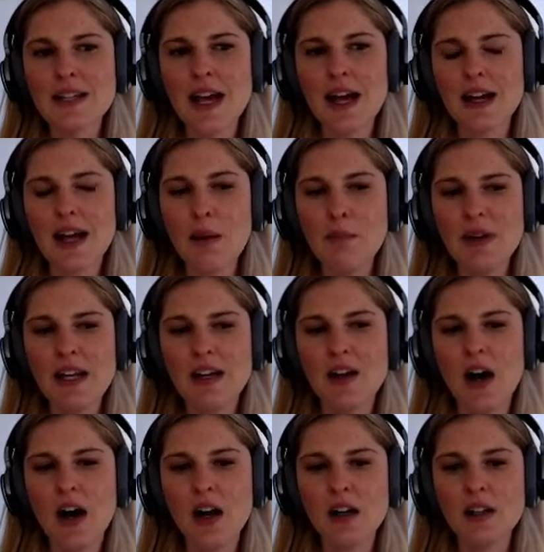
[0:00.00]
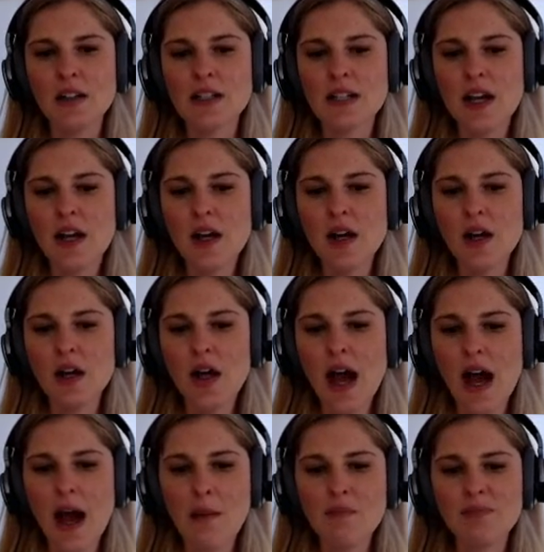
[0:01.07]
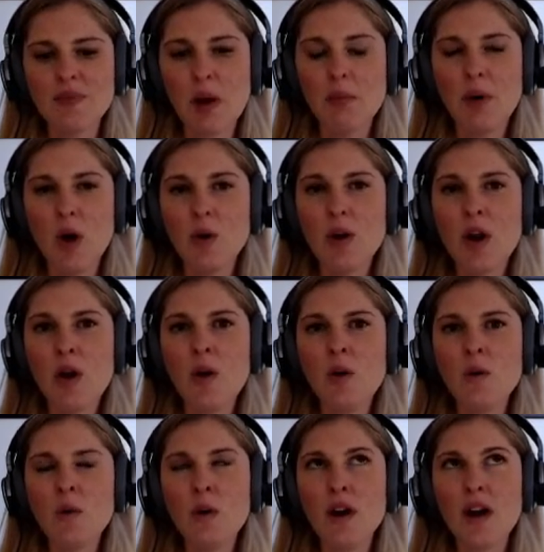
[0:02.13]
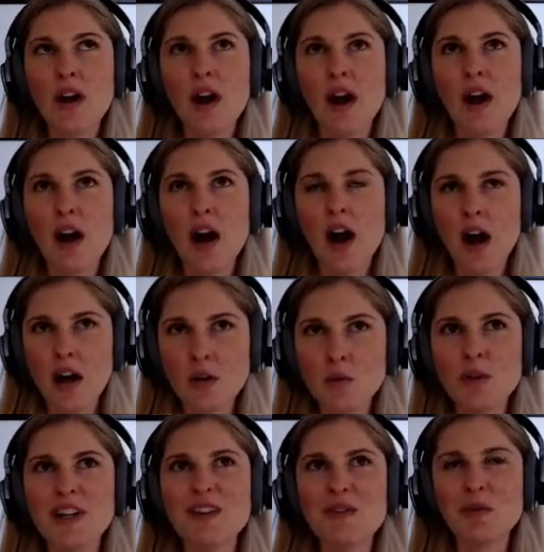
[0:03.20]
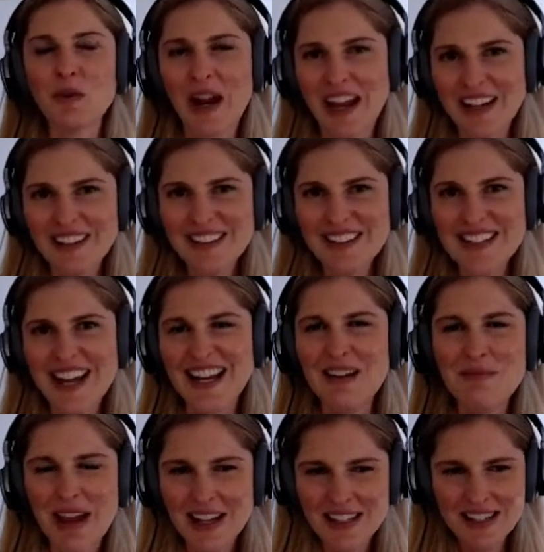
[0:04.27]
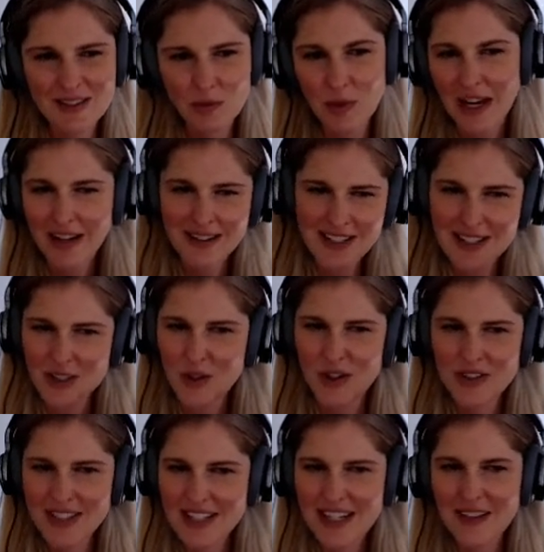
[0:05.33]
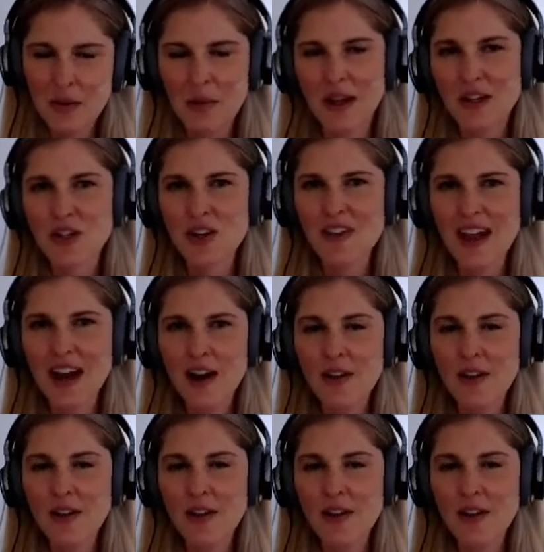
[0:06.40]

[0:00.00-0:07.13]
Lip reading: a company called Pono Hardwood Rings, and he makes rings, as you can see in the picture there.